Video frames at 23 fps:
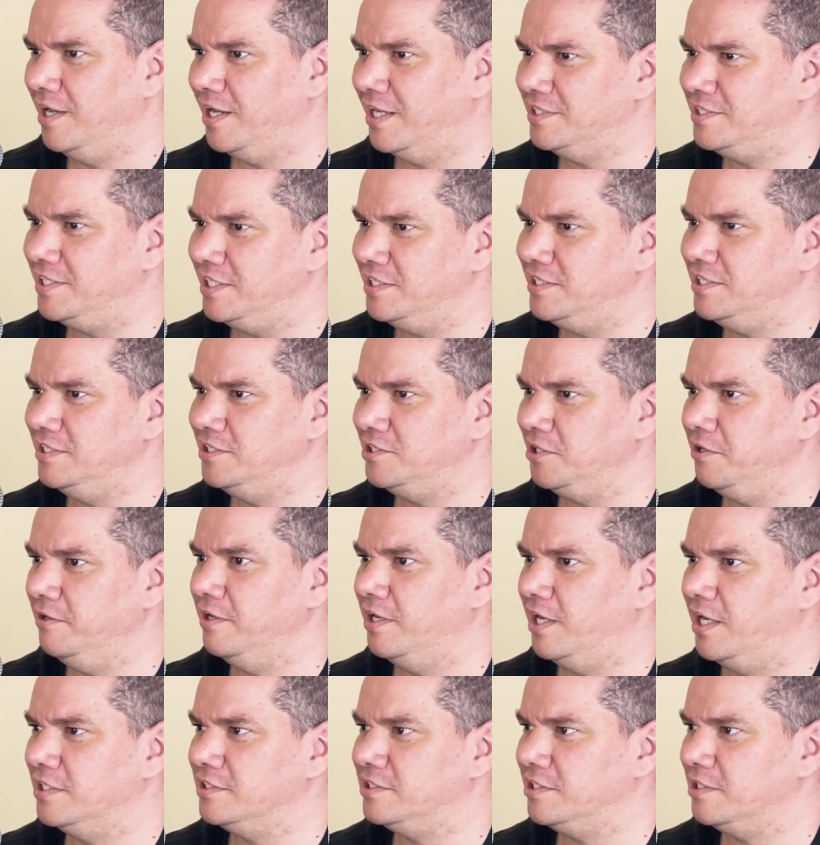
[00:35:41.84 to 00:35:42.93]
It's actually so
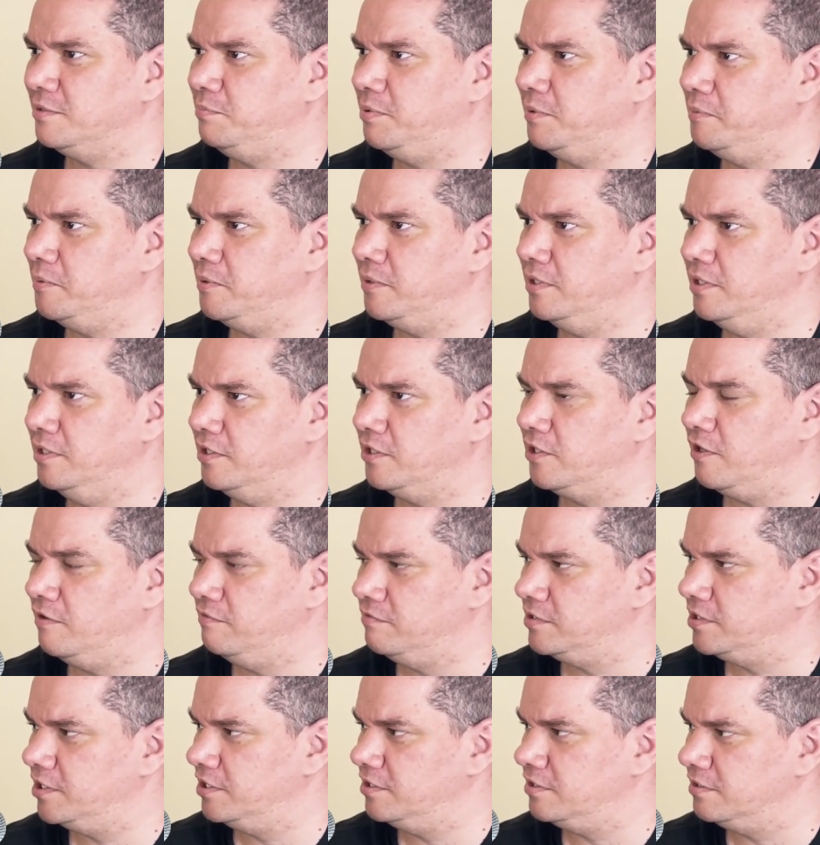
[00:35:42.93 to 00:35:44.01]
nice that people are in the
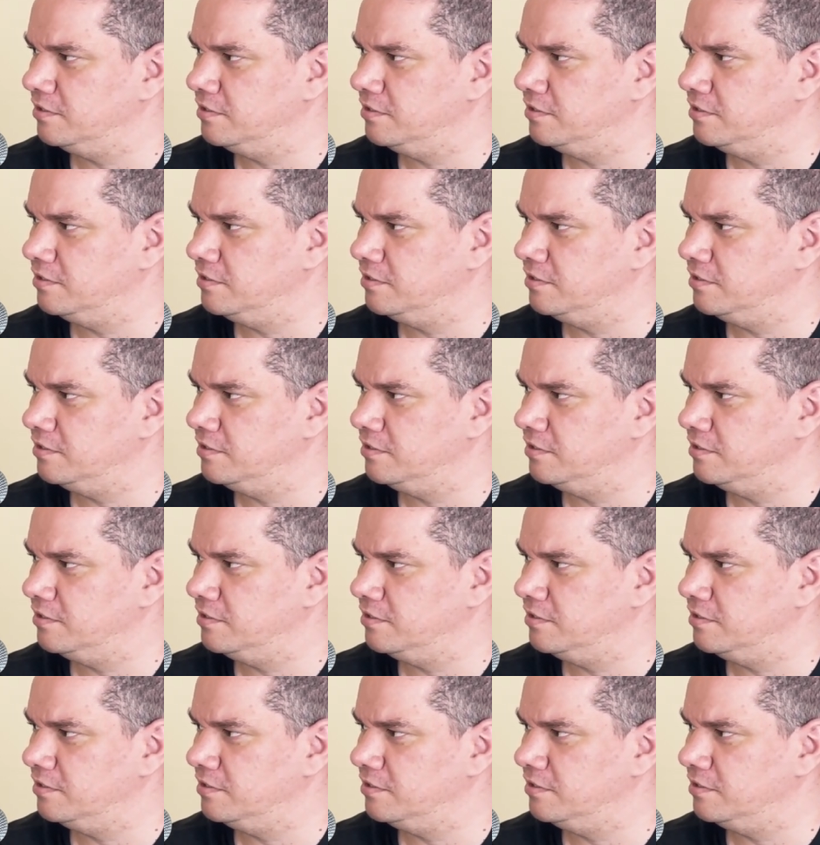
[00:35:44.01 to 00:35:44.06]
conversation.